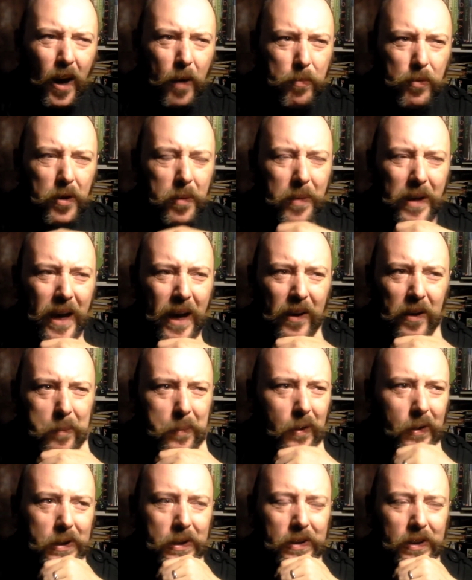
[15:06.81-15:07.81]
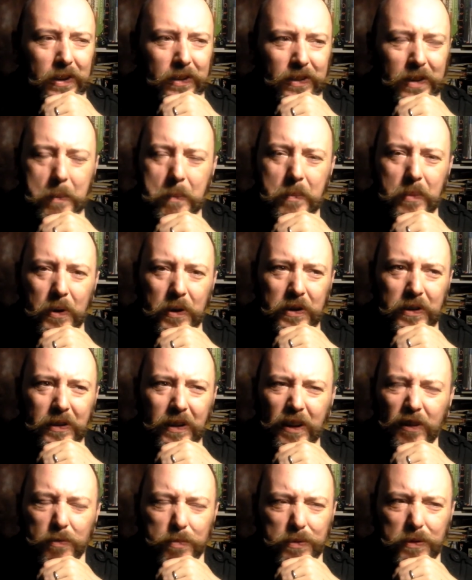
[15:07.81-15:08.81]
I probably had a point at some point
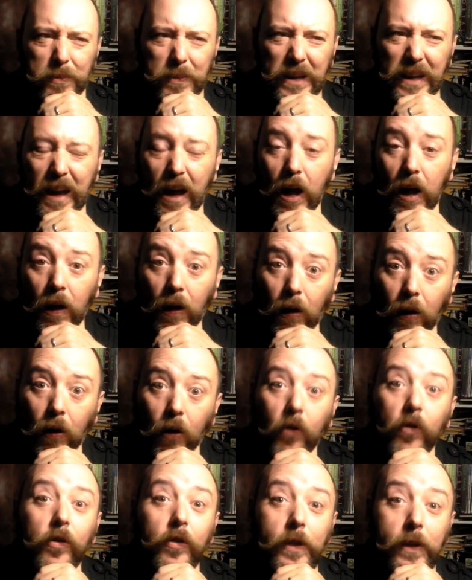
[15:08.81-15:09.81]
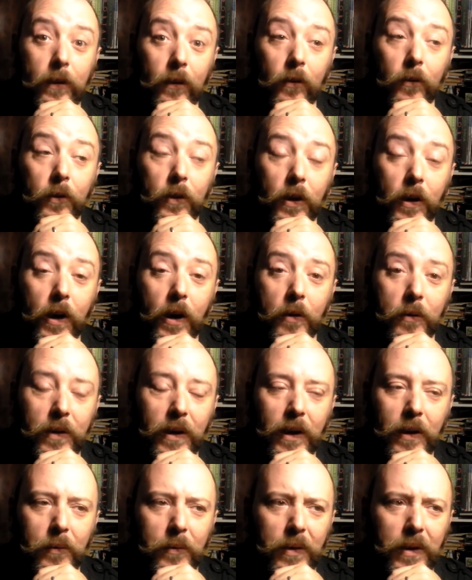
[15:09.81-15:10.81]
and I've probably lost it long ago
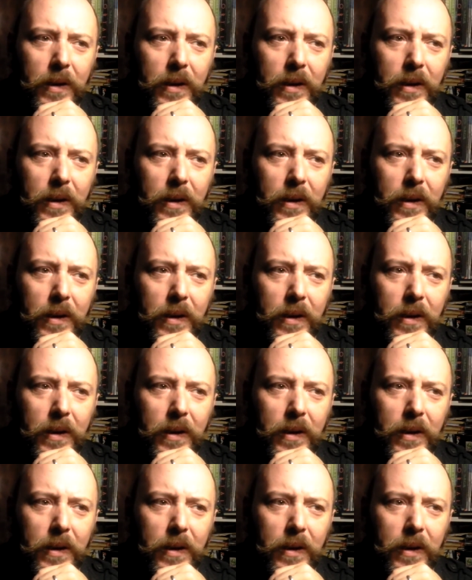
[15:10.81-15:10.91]
now.